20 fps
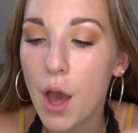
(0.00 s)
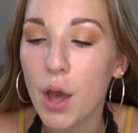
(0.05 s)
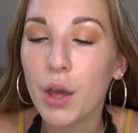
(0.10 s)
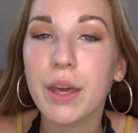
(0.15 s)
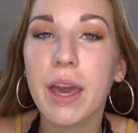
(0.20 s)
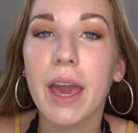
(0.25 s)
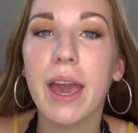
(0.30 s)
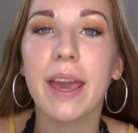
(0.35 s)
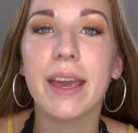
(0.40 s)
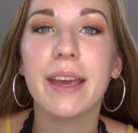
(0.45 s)

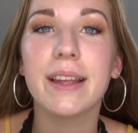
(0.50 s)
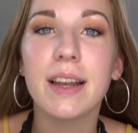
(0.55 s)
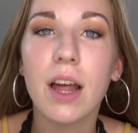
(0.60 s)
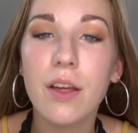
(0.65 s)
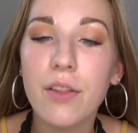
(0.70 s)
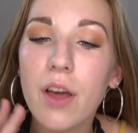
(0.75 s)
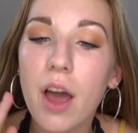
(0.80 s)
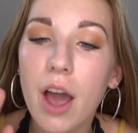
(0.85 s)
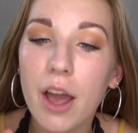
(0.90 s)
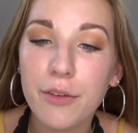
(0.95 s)
Okay, now
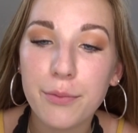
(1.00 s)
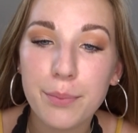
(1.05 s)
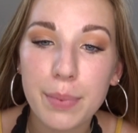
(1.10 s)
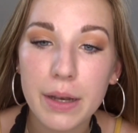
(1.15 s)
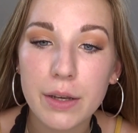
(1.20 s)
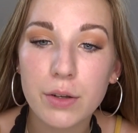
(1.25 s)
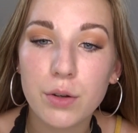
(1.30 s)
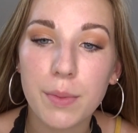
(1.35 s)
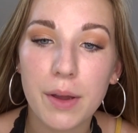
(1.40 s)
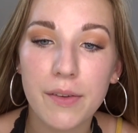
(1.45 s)
that I've
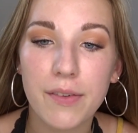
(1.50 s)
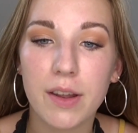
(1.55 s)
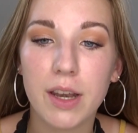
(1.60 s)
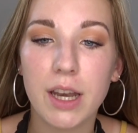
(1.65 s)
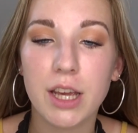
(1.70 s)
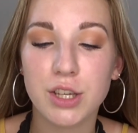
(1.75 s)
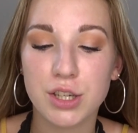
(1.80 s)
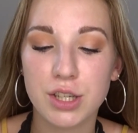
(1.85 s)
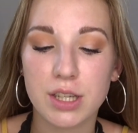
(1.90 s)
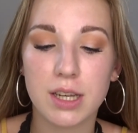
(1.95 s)
blended all my
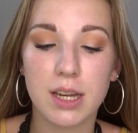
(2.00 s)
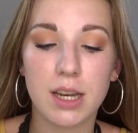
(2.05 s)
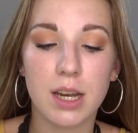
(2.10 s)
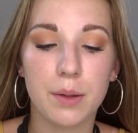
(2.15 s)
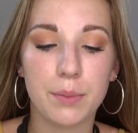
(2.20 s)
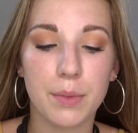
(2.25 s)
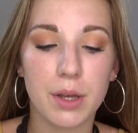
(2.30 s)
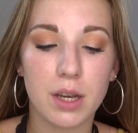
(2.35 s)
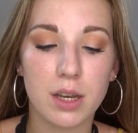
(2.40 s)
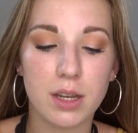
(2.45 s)
foundation in,
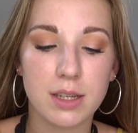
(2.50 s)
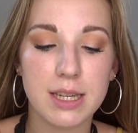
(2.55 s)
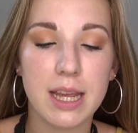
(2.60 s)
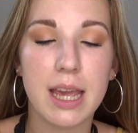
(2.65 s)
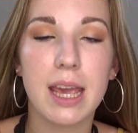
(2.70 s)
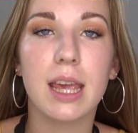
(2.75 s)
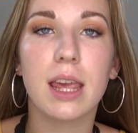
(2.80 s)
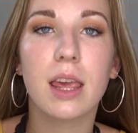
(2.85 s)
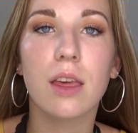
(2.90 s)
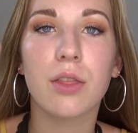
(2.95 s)
I'm going to
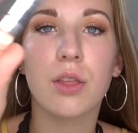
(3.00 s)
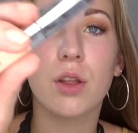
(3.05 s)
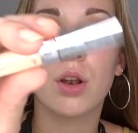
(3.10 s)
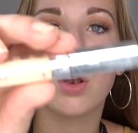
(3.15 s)
take the